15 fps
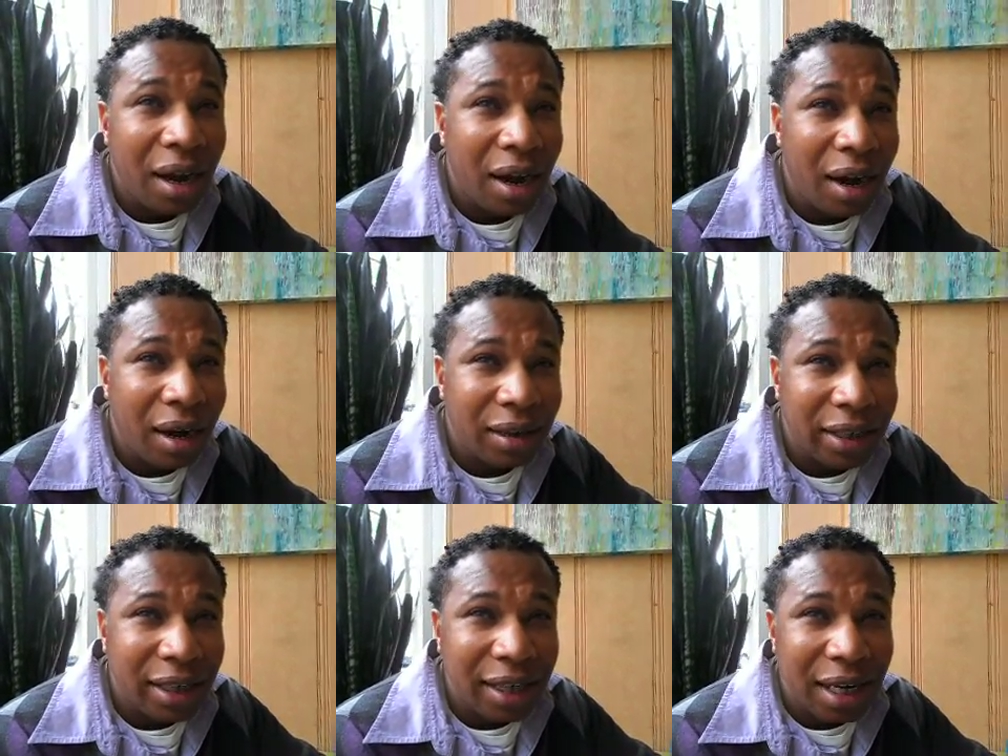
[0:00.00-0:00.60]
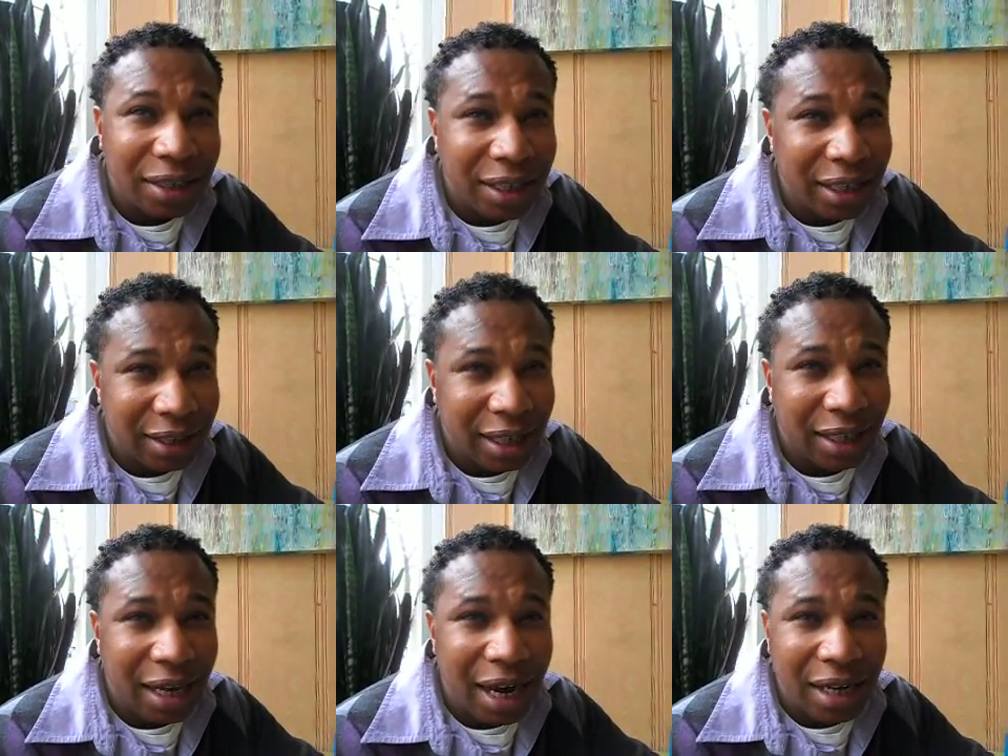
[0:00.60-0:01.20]
Uh, cannot take
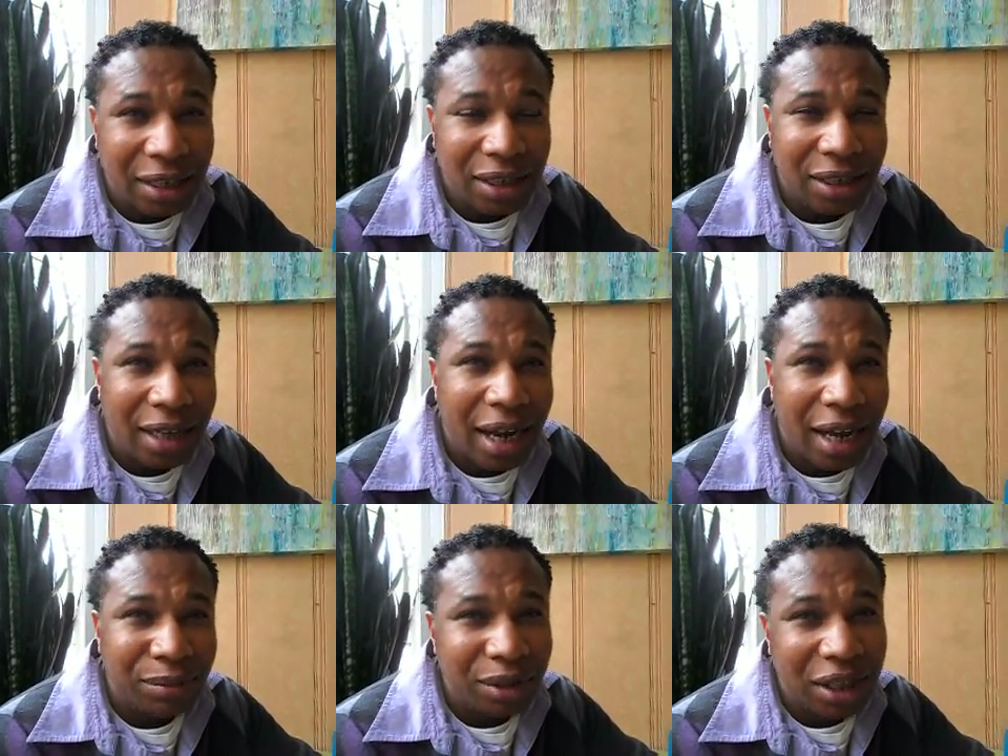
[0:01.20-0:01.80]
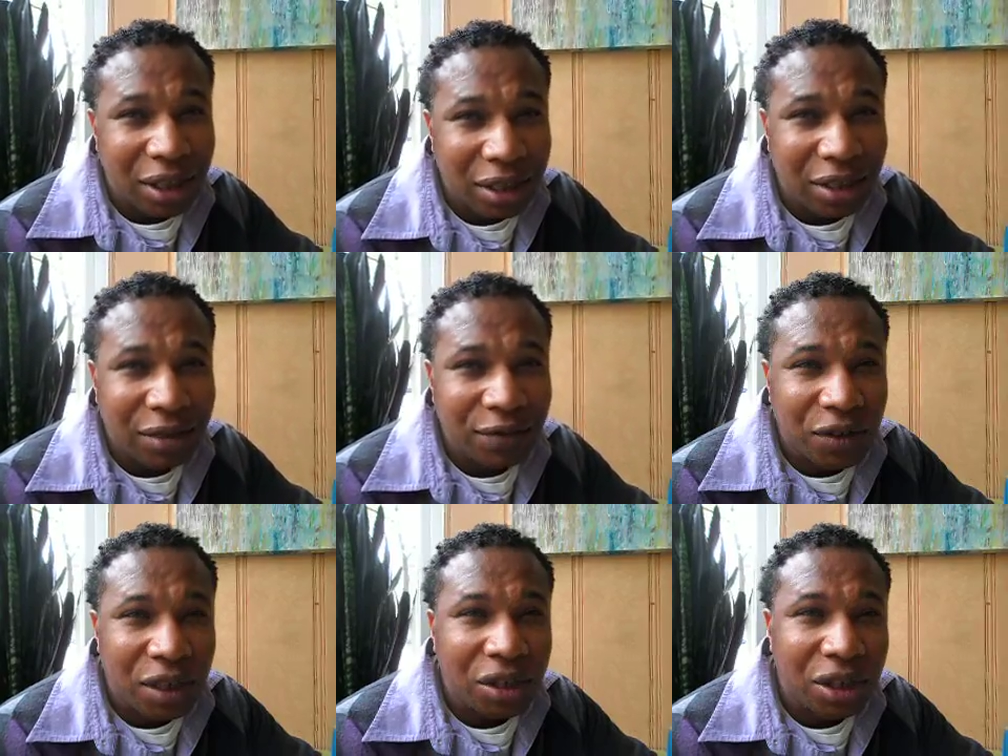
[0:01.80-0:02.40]
that kind of stand because
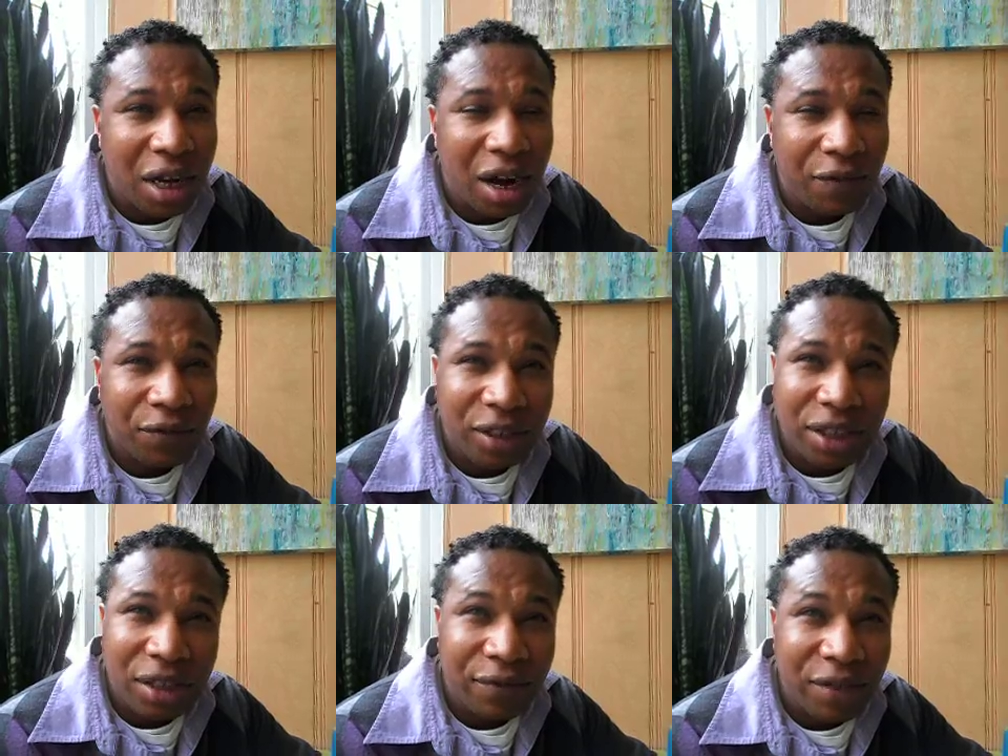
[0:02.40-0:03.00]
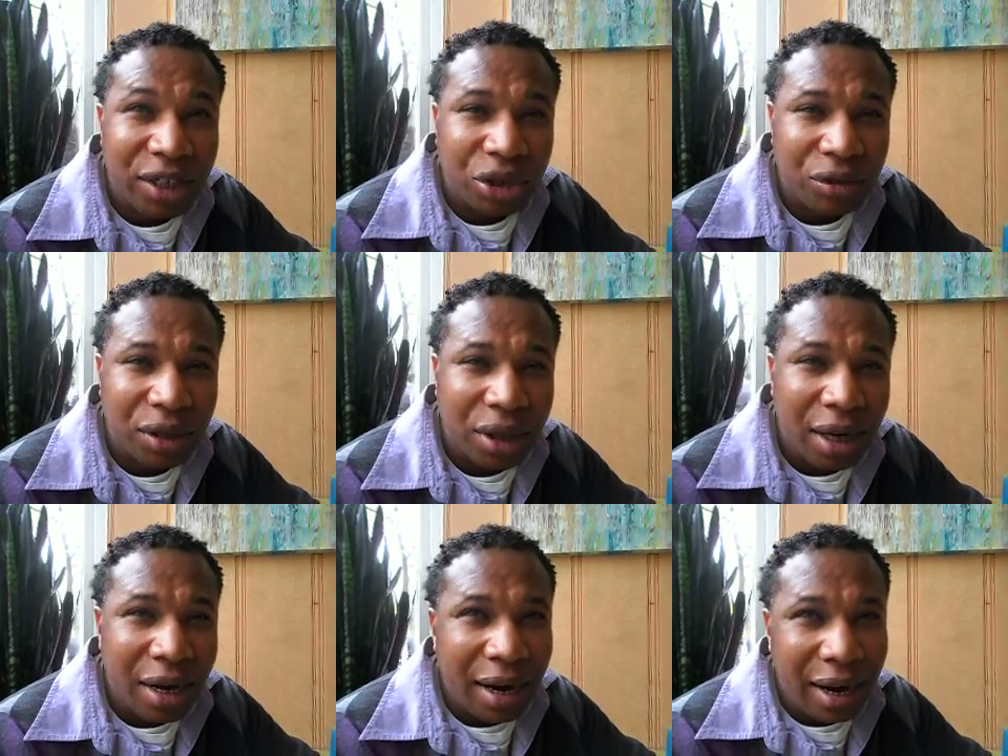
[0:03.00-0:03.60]
of such conflicts of interest.